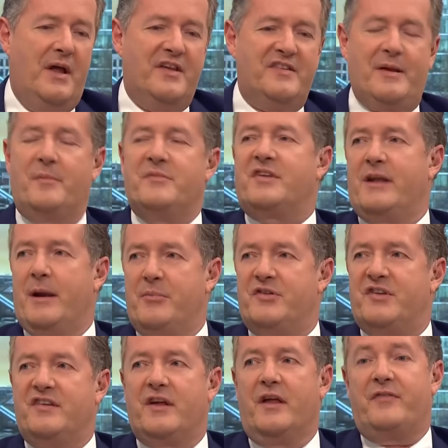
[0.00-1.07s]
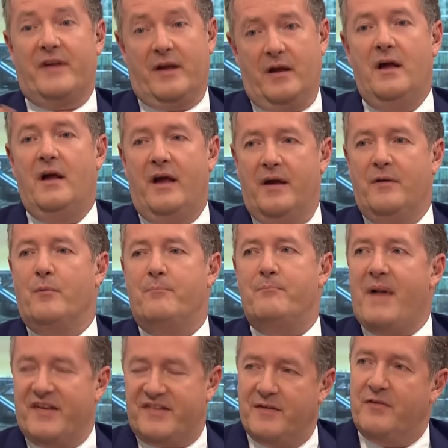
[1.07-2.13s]
Some celebrities, I think,
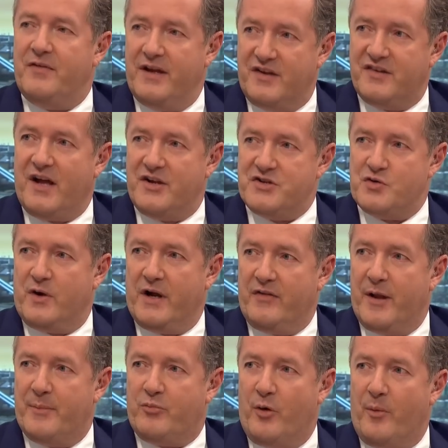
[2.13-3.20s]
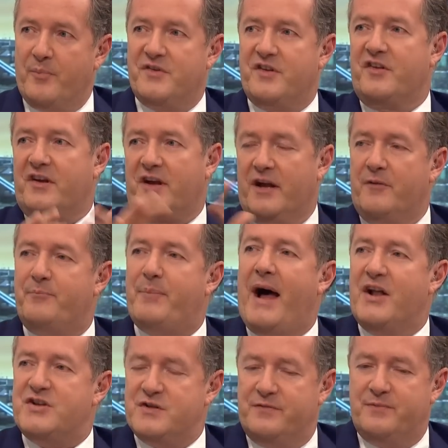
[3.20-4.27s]
massively exaggerate their problems as a kind of
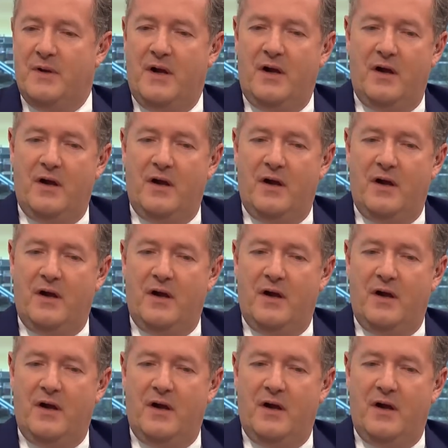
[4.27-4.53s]
badge of,